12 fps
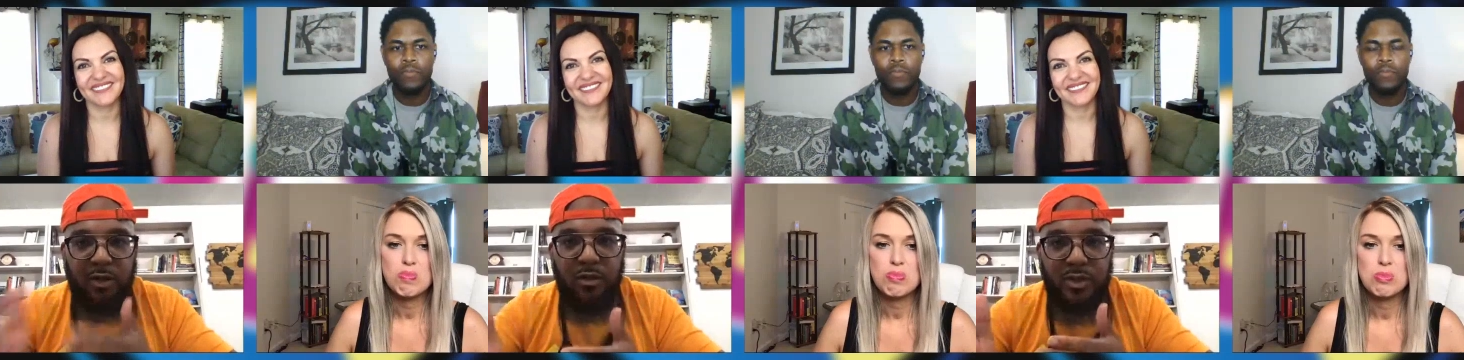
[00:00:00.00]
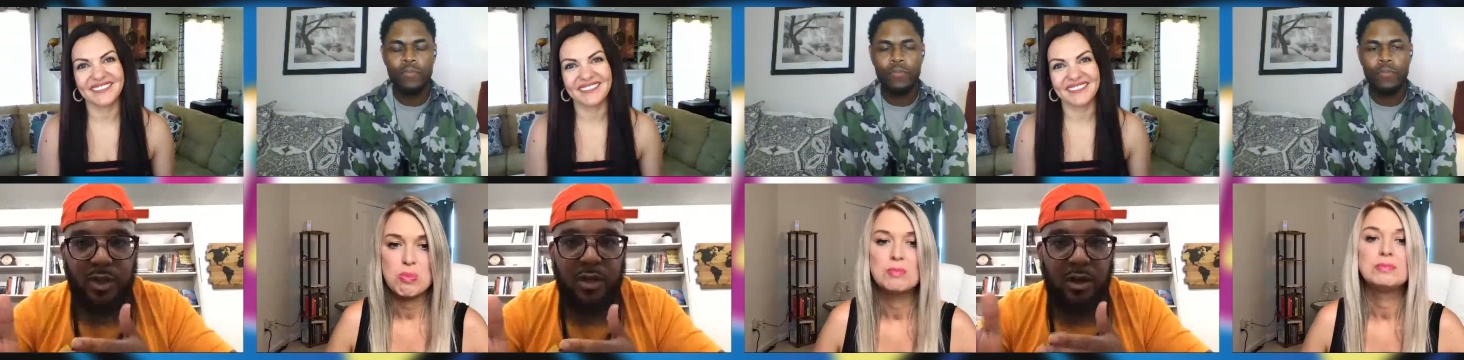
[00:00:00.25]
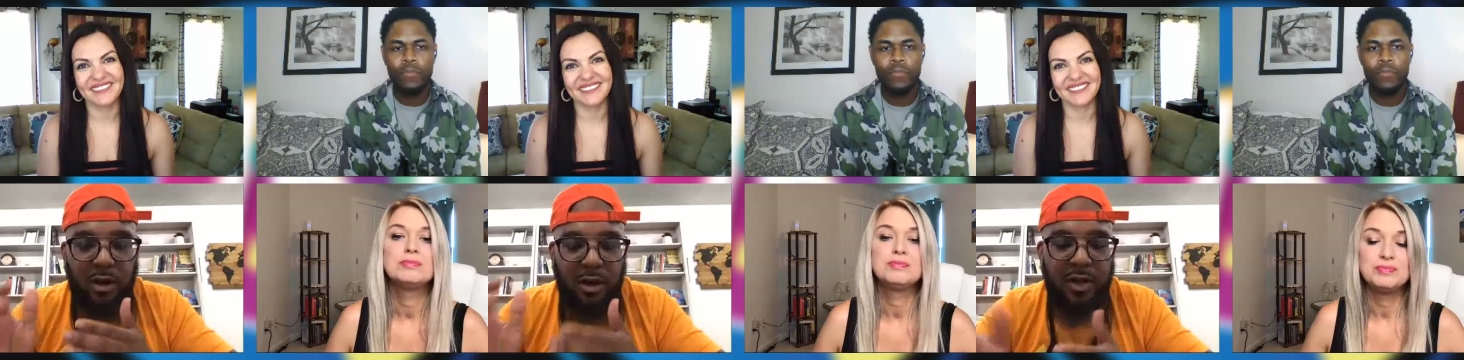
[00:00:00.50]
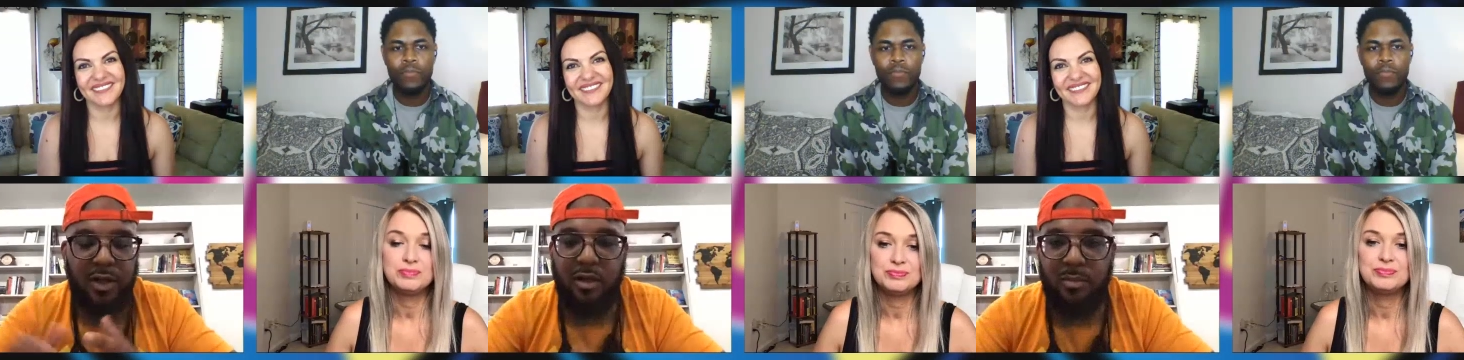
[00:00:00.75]
Speaker 1: and those that
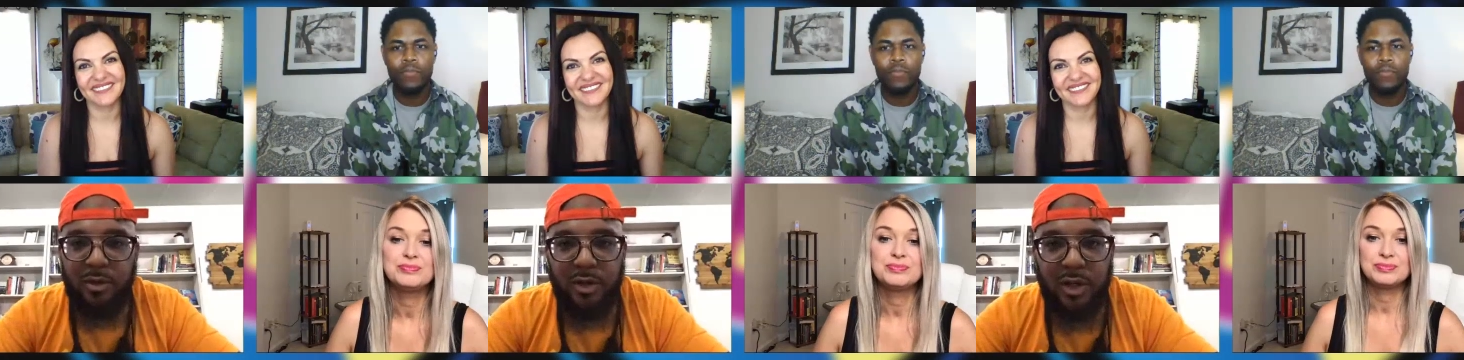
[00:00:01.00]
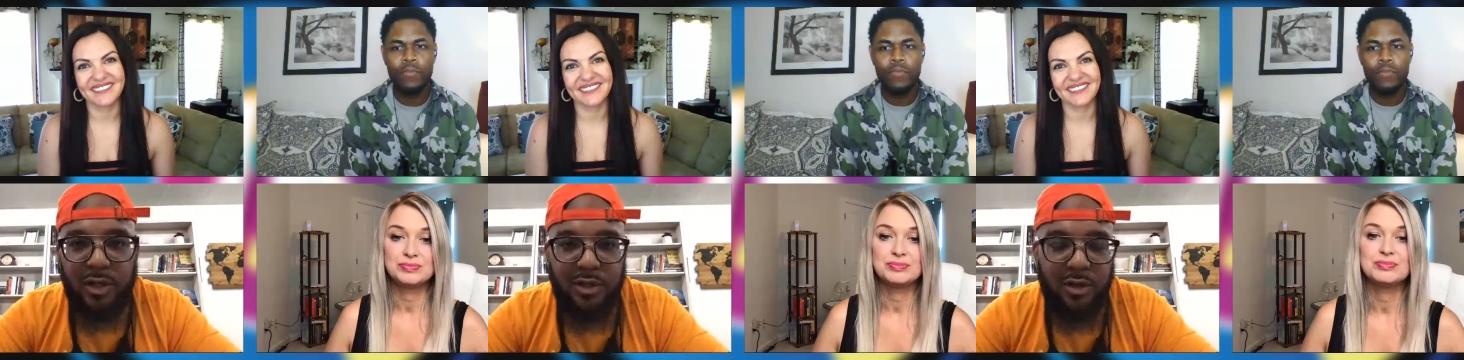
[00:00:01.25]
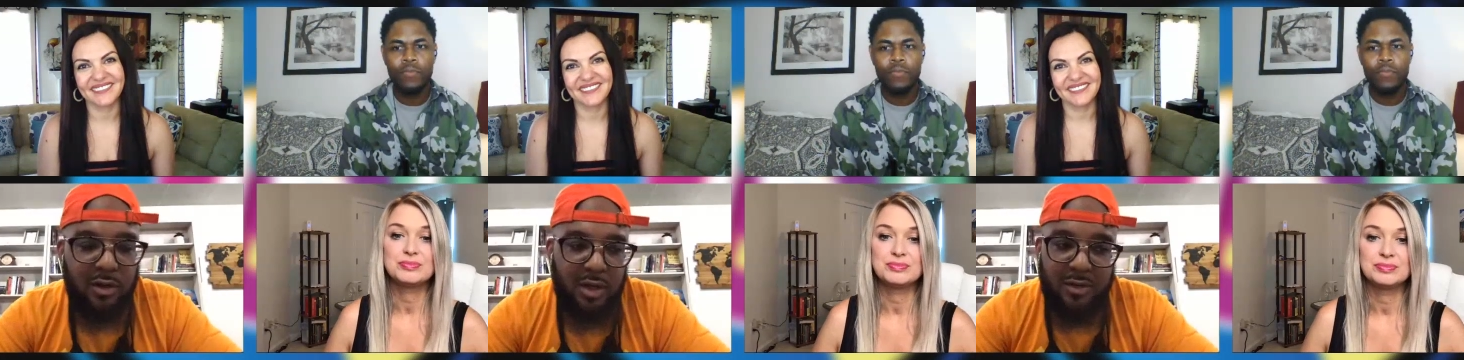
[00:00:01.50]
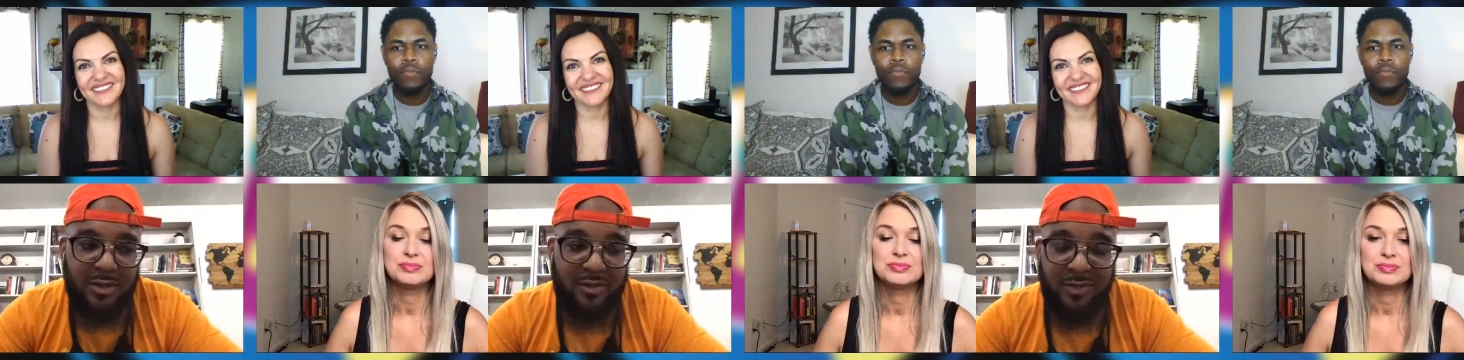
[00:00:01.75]
are in the community. So
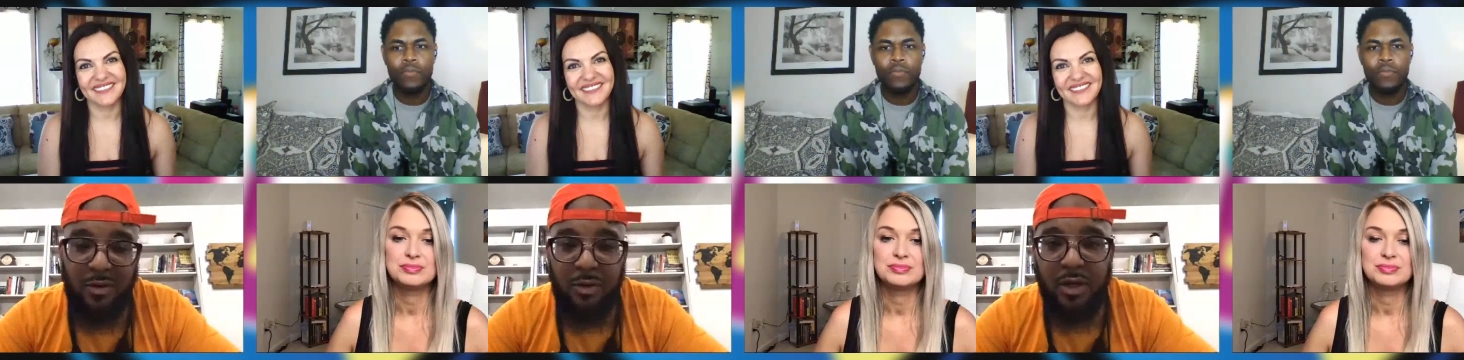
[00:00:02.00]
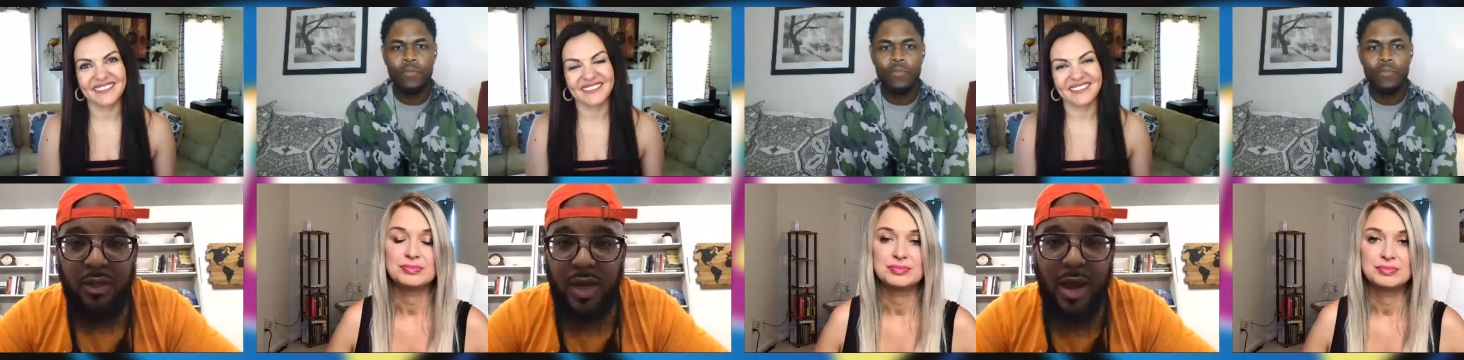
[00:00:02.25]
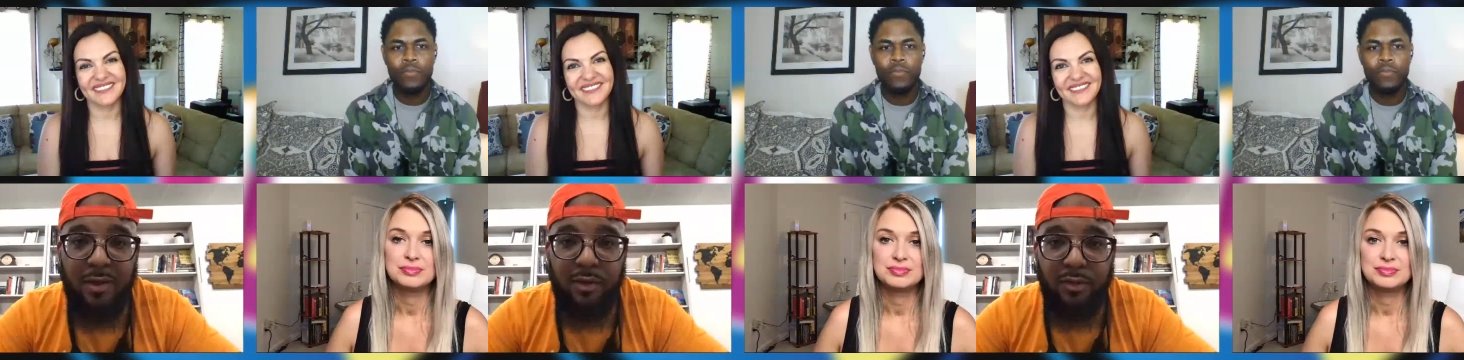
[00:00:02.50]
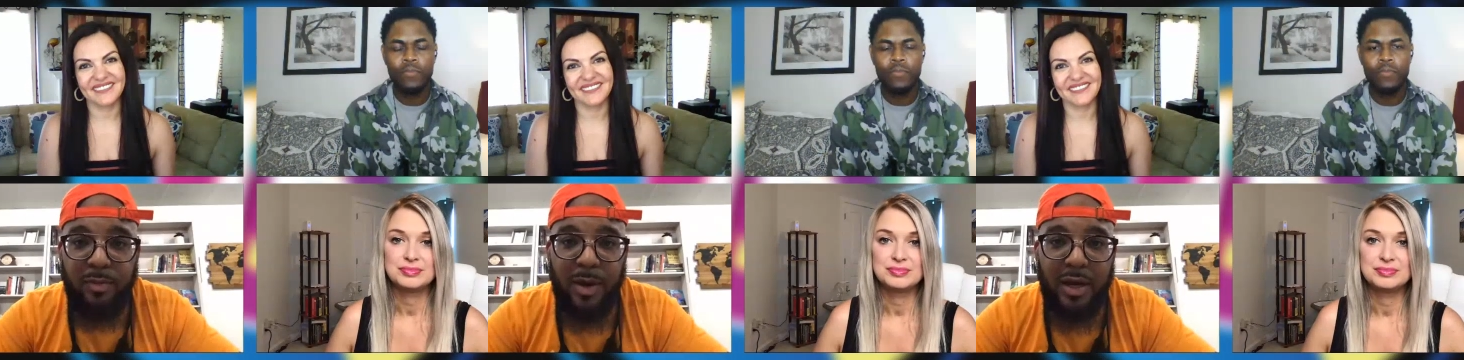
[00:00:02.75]
it just felt good to have
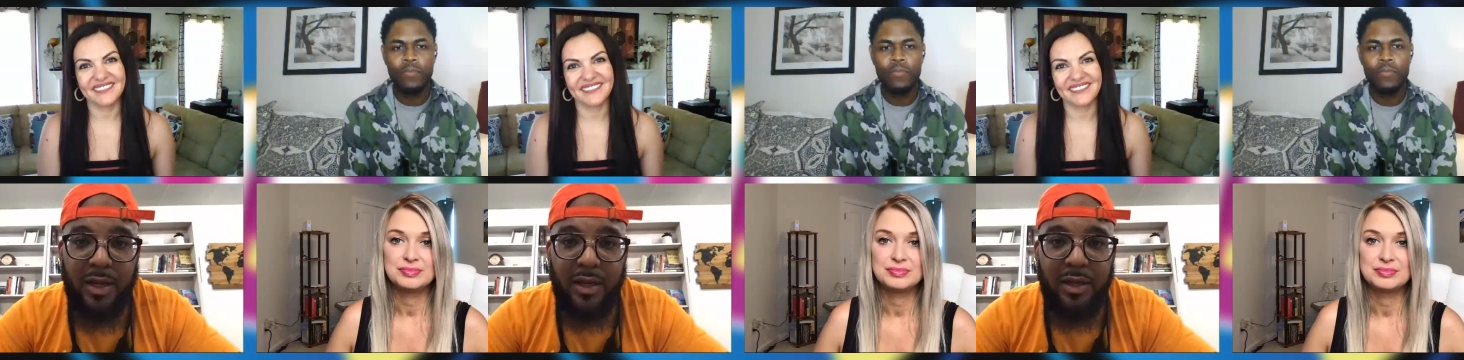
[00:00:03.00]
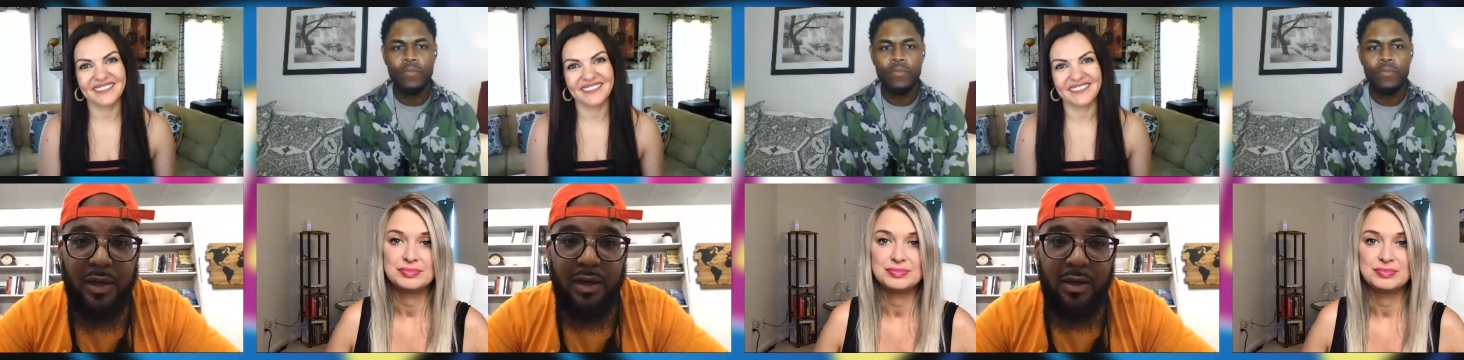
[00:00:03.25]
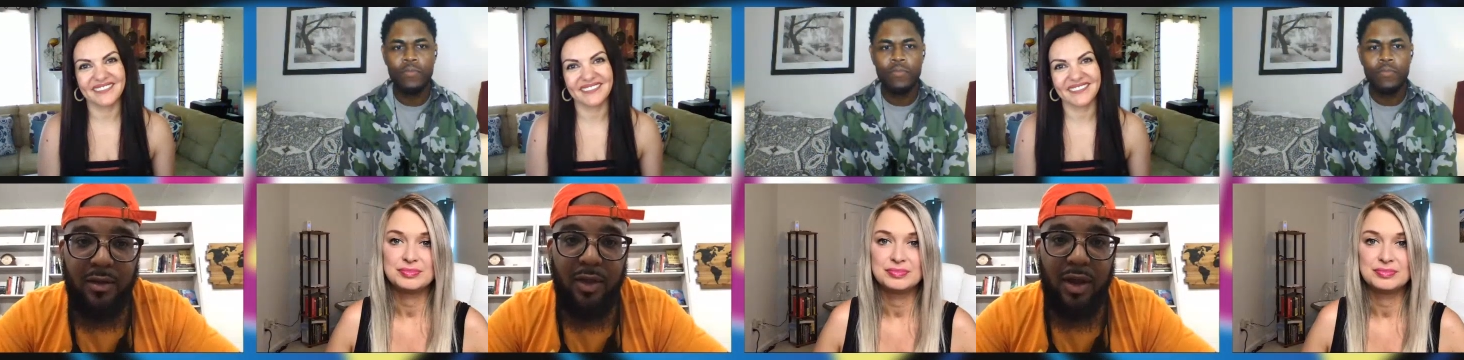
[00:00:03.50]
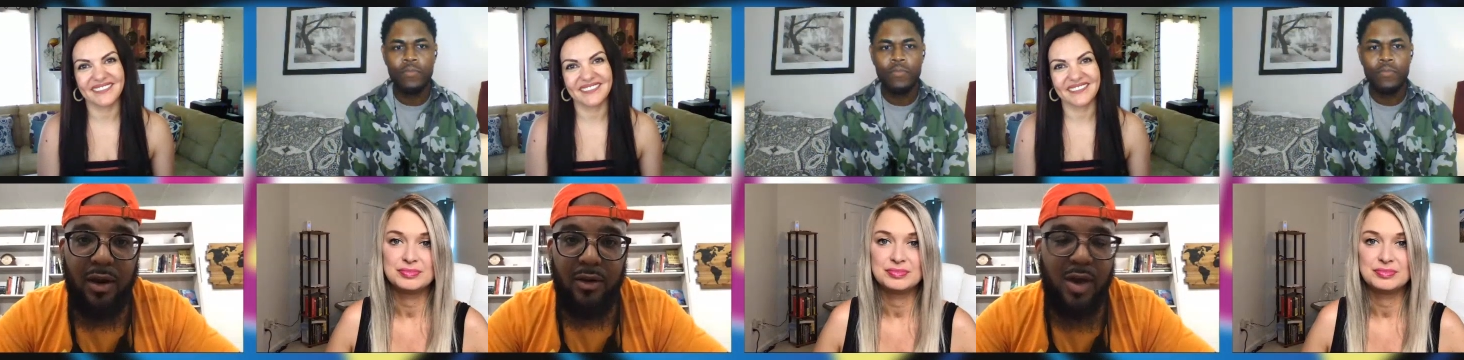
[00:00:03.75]
everybody
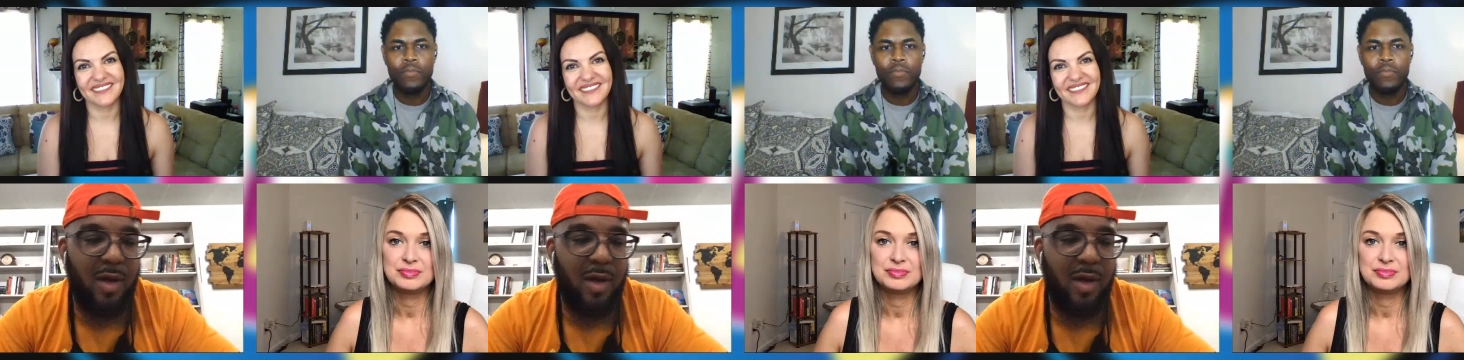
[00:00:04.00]
there.